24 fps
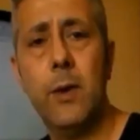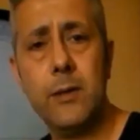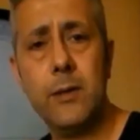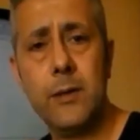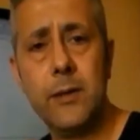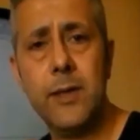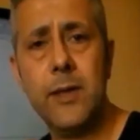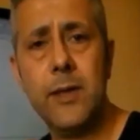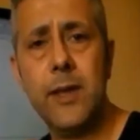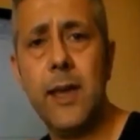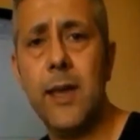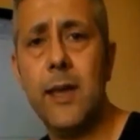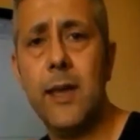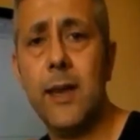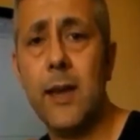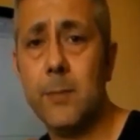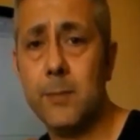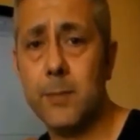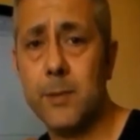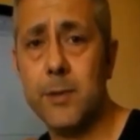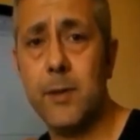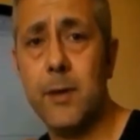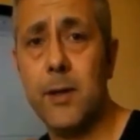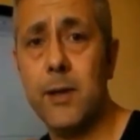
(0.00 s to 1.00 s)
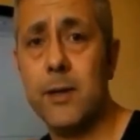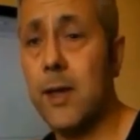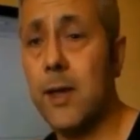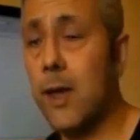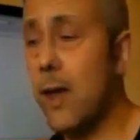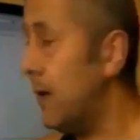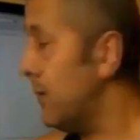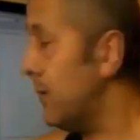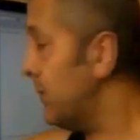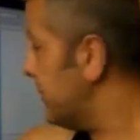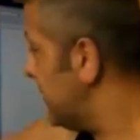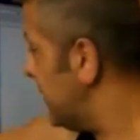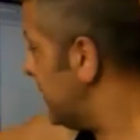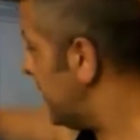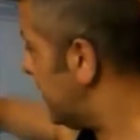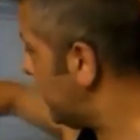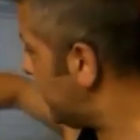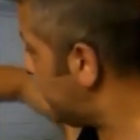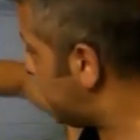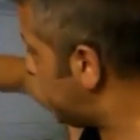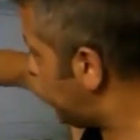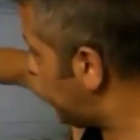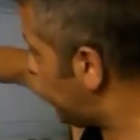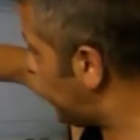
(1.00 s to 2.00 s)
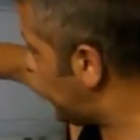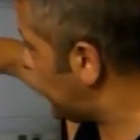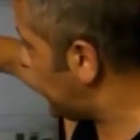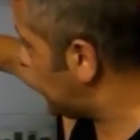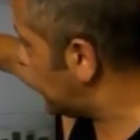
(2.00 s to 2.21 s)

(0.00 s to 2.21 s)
Once again, upside down, if